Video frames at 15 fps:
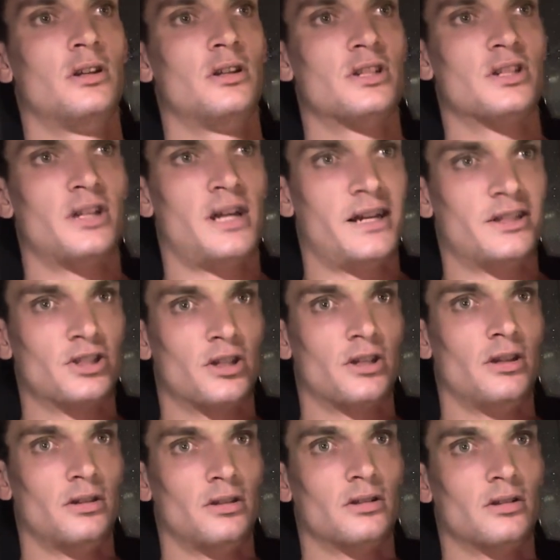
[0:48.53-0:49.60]

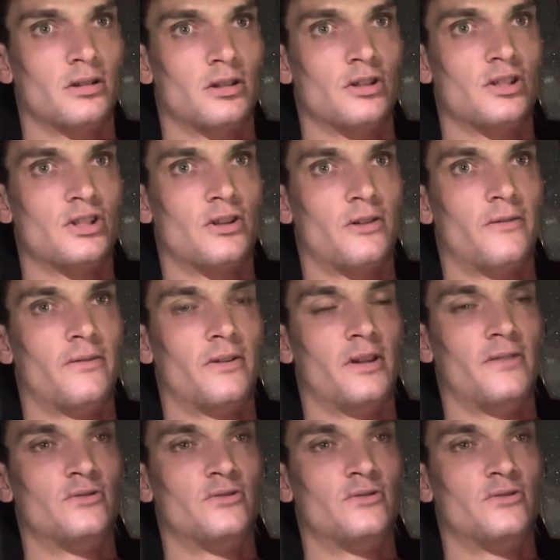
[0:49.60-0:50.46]
/ conservative